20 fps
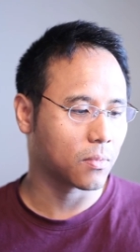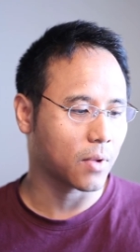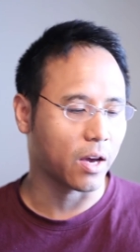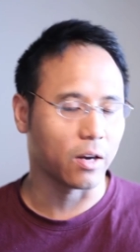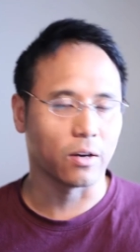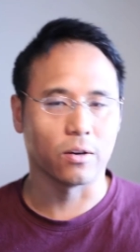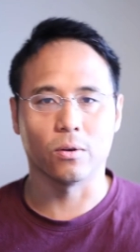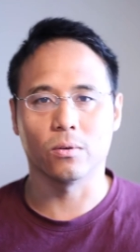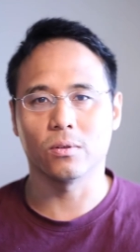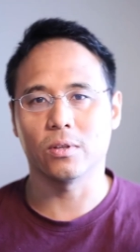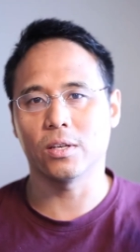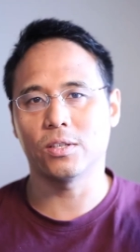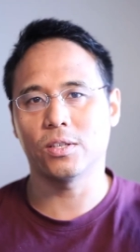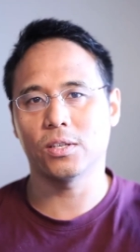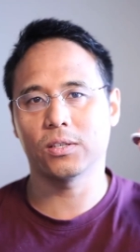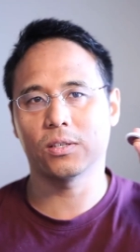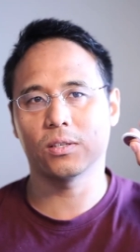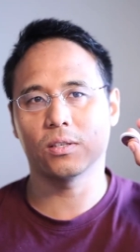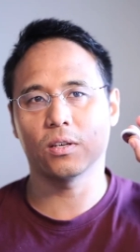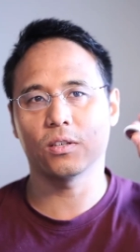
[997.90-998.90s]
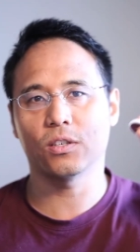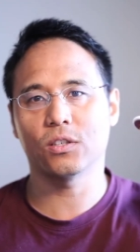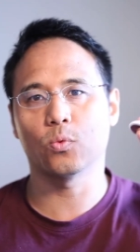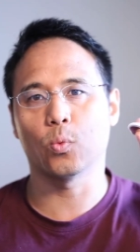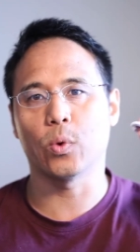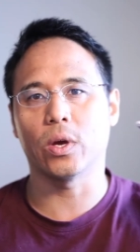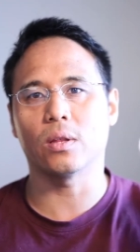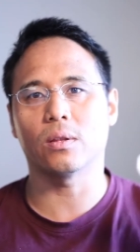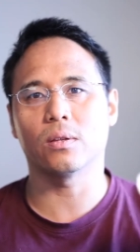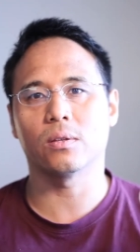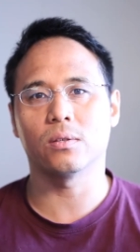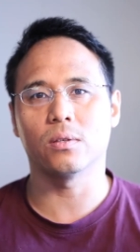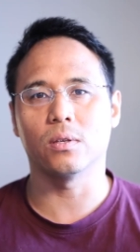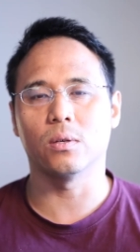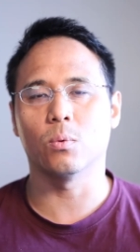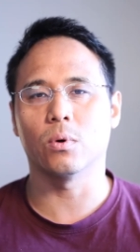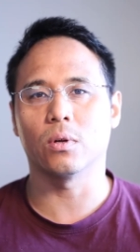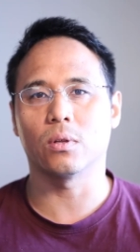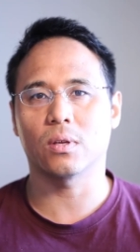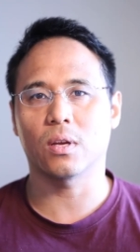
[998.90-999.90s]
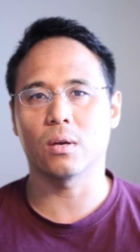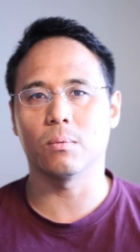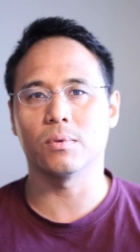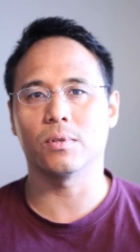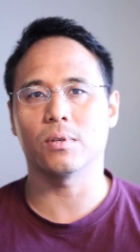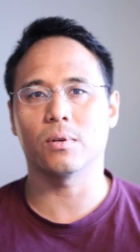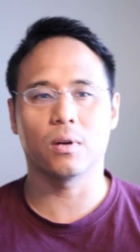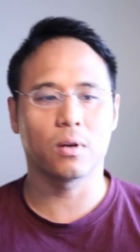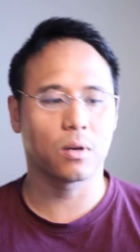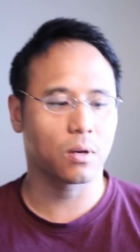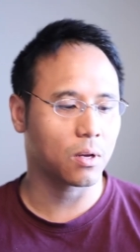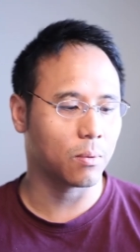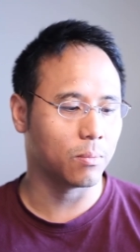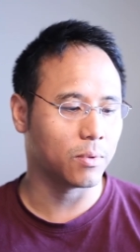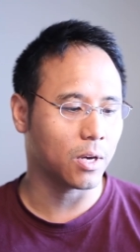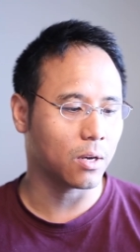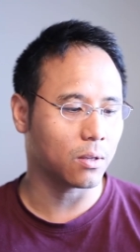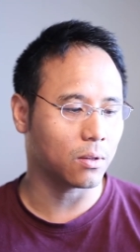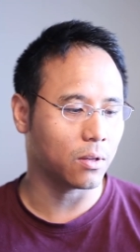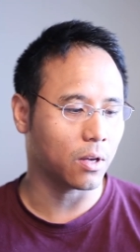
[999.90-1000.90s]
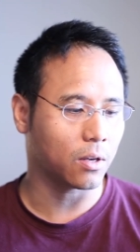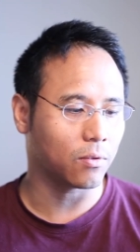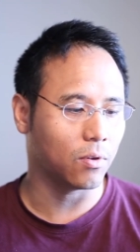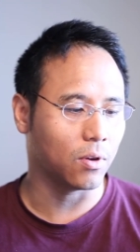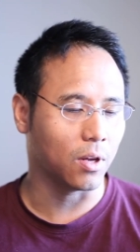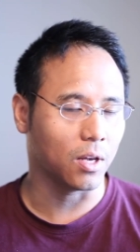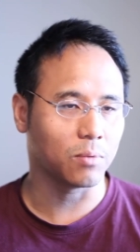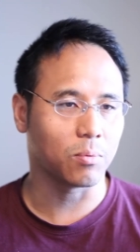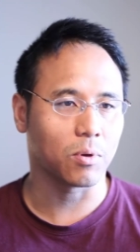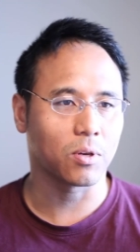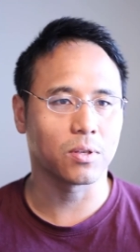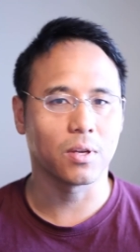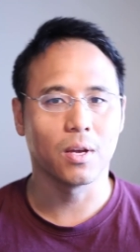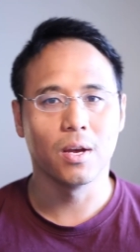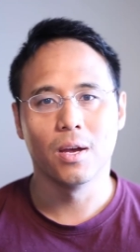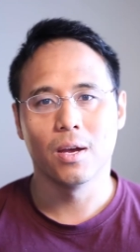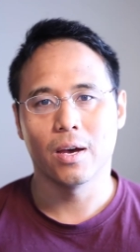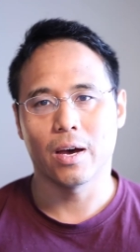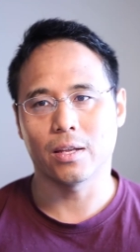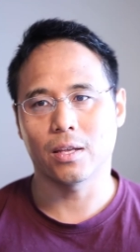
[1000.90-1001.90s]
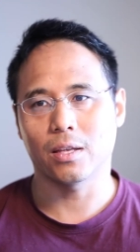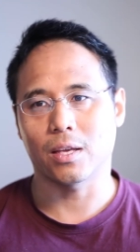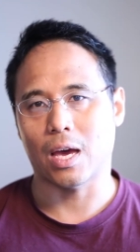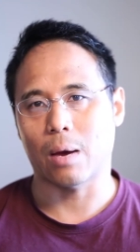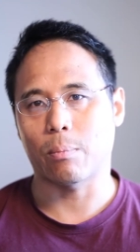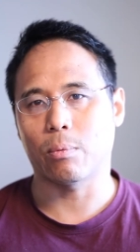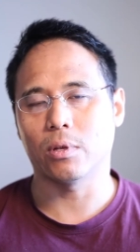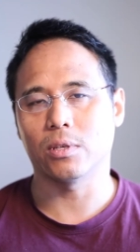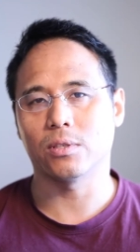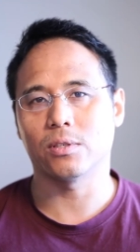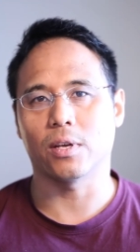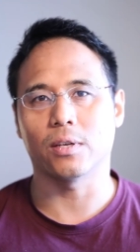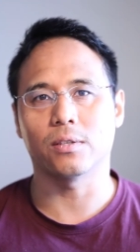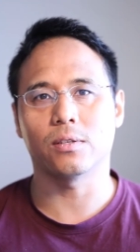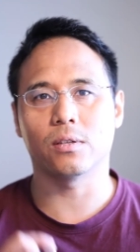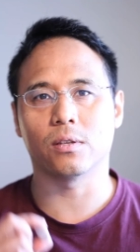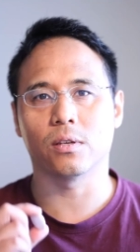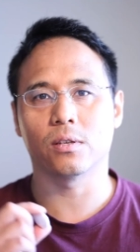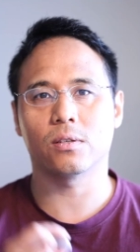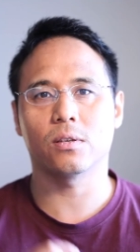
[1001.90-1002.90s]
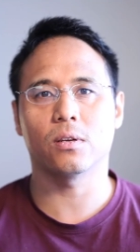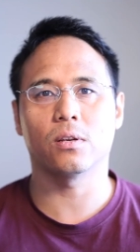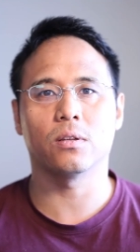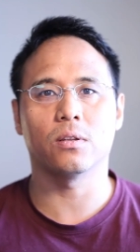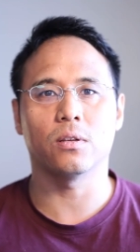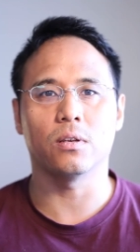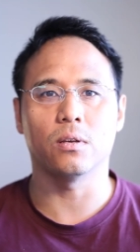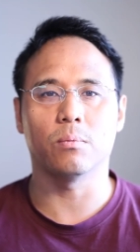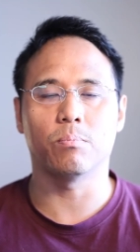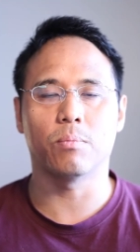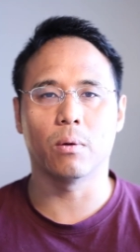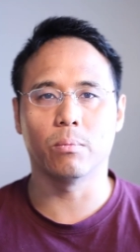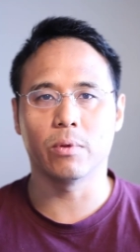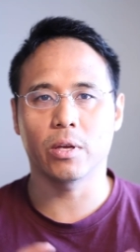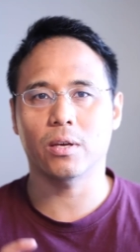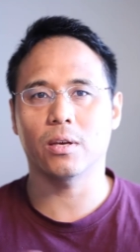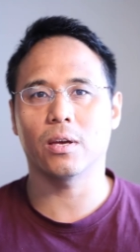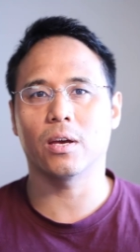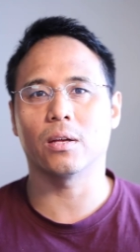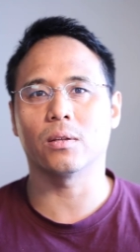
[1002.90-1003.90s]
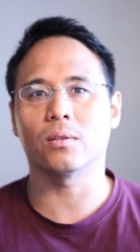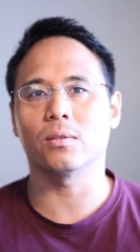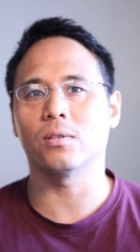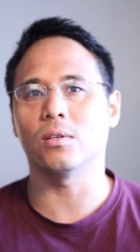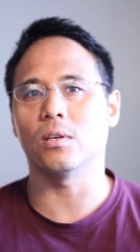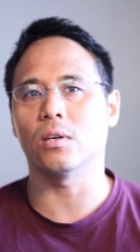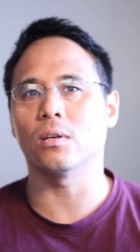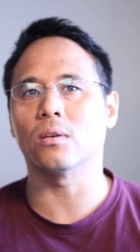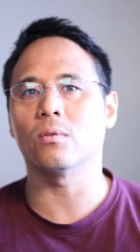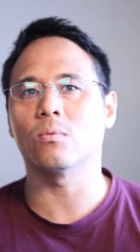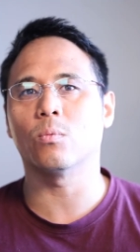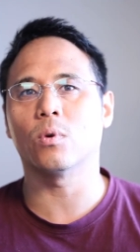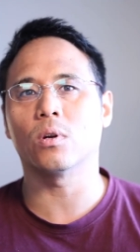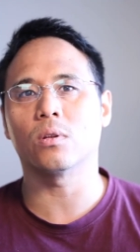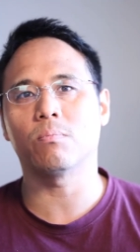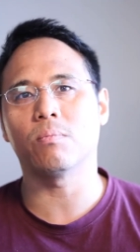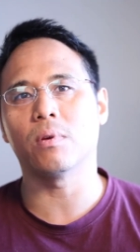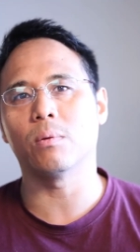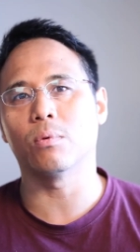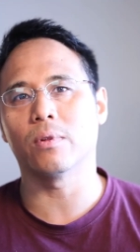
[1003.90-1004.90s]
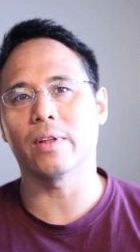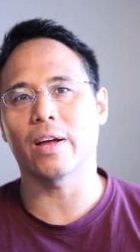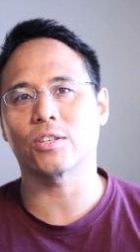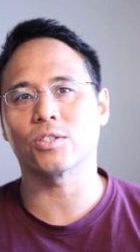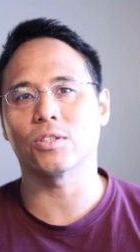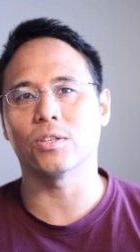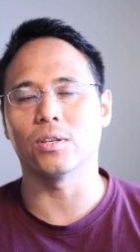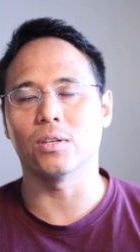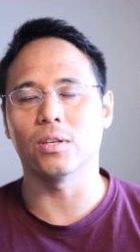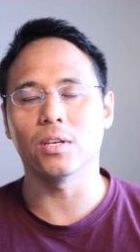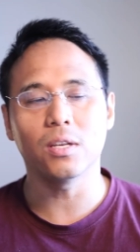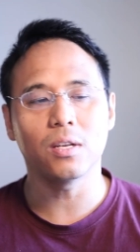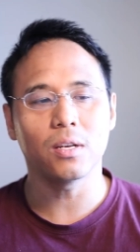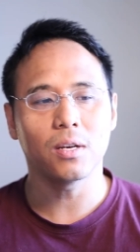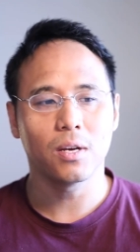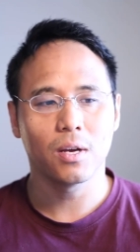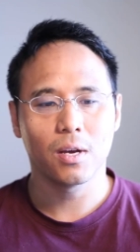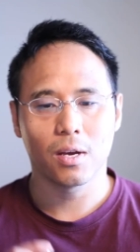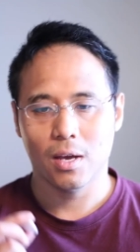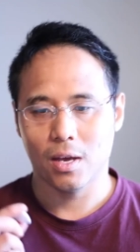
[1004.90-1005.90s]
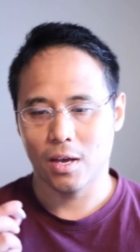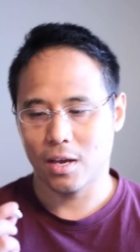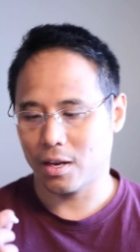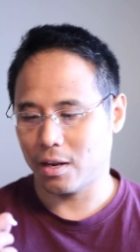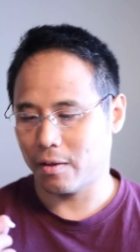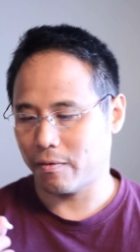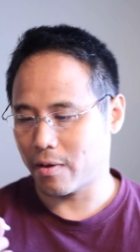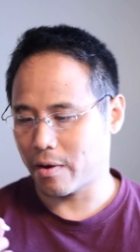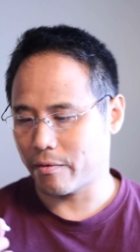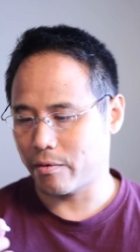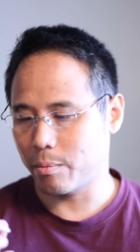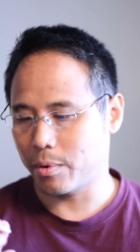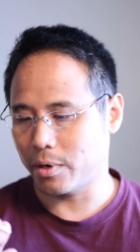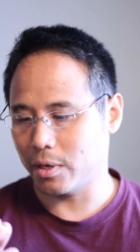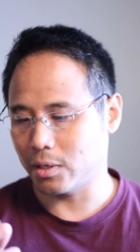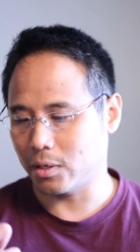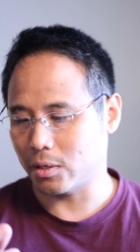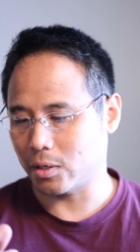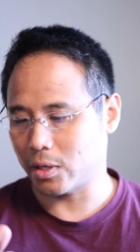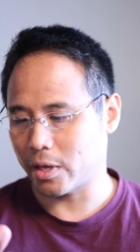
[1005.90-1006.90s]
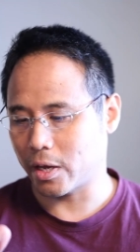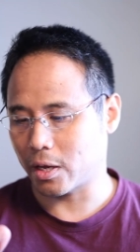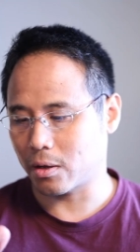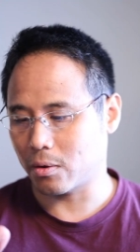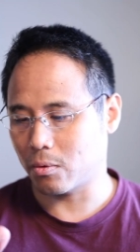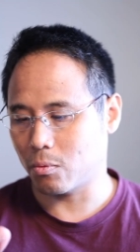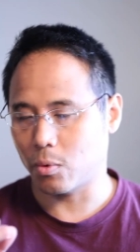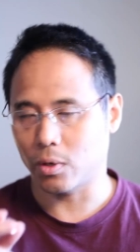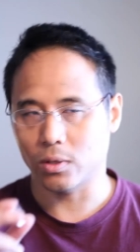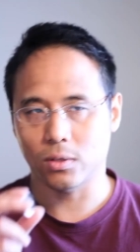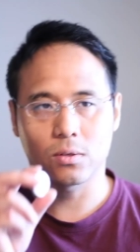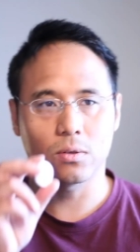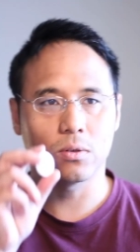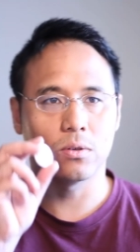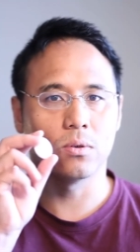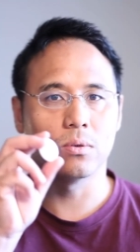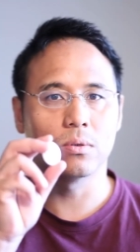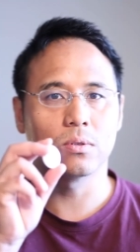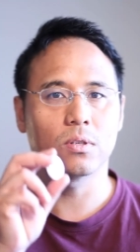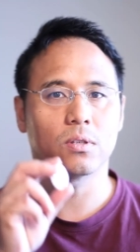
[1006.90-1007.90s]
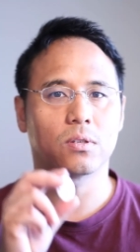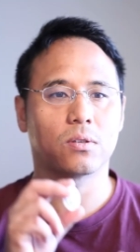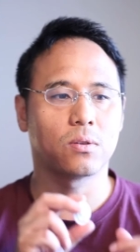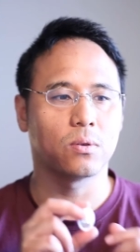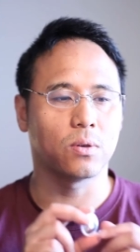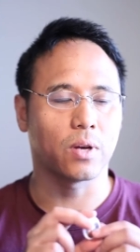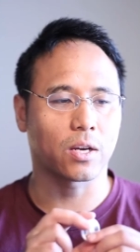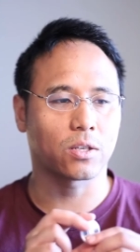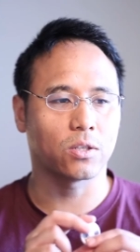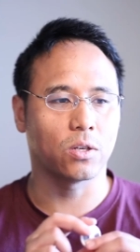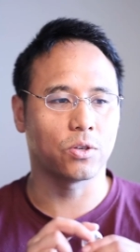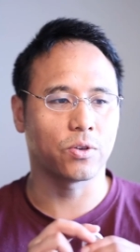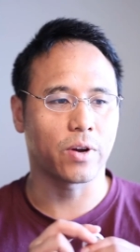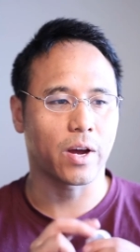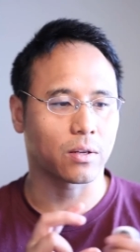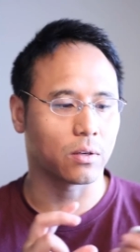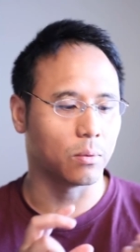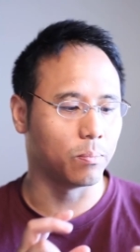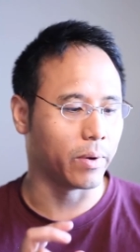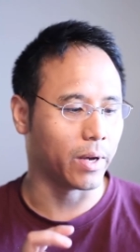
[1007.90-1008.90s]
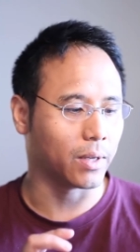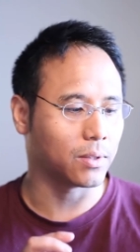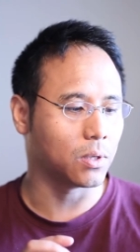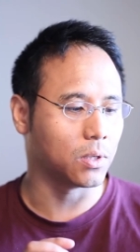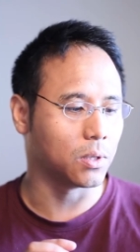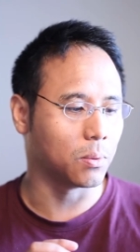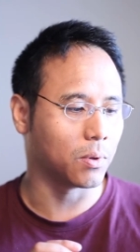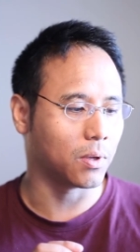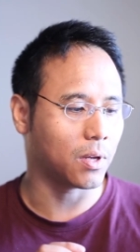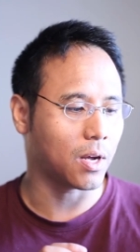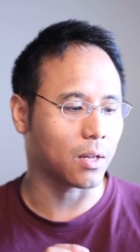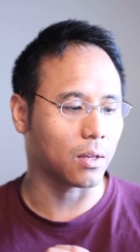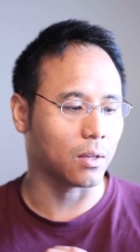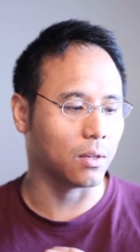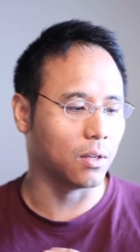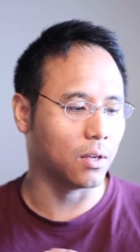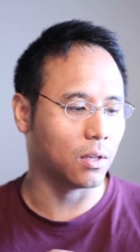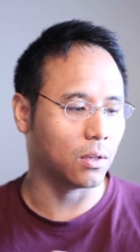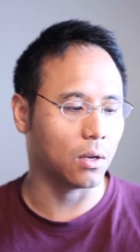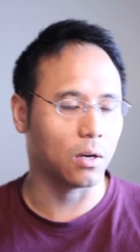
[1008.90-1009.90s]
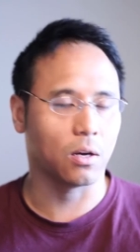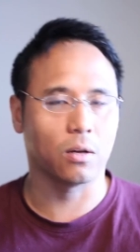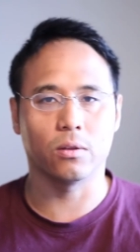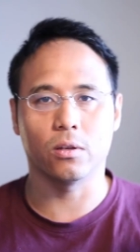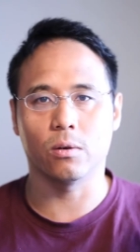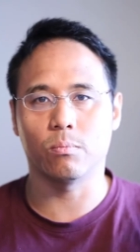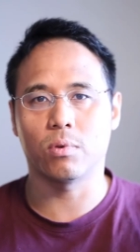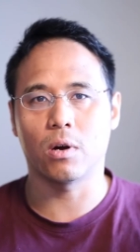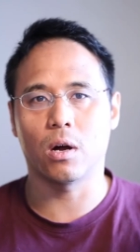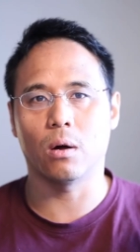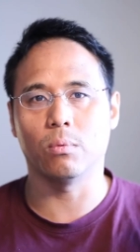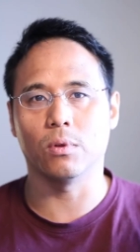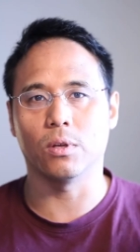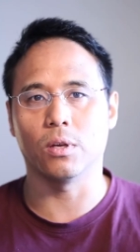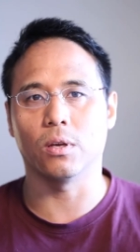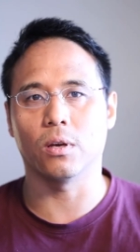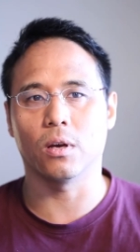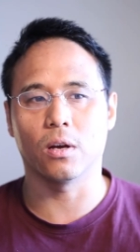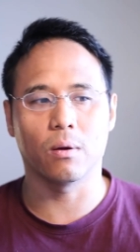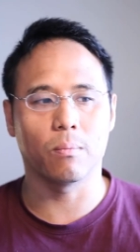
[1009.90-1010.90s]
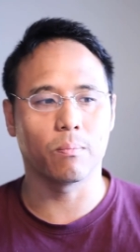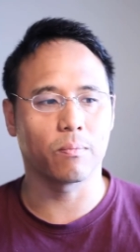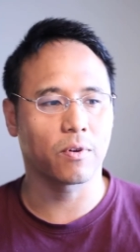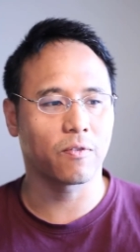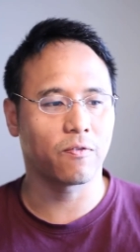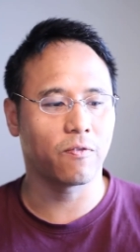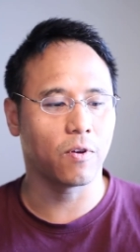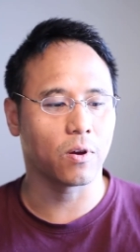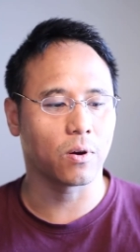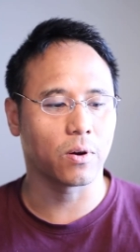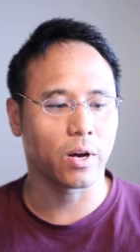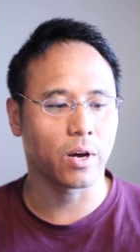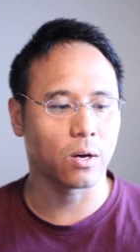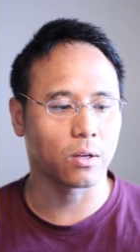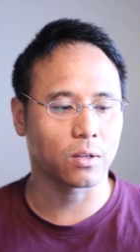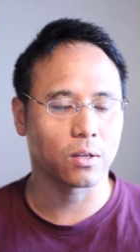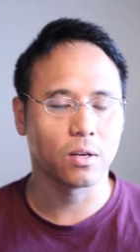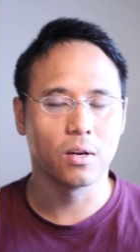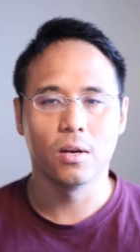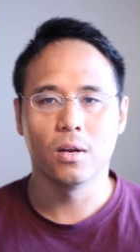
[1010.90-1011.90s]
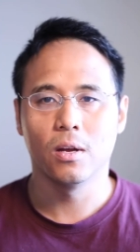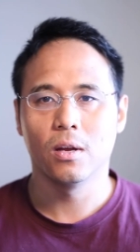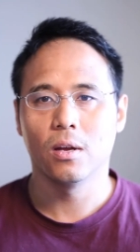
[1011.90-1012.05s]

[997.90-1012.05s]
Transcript: I don't know. Let's just wait and see what comes out in the next few days, because I think Apple is testing this in the public and seeing what people actually need. And if everybody like wants to use this to actually track their pets or something like that, then they'll probably figure out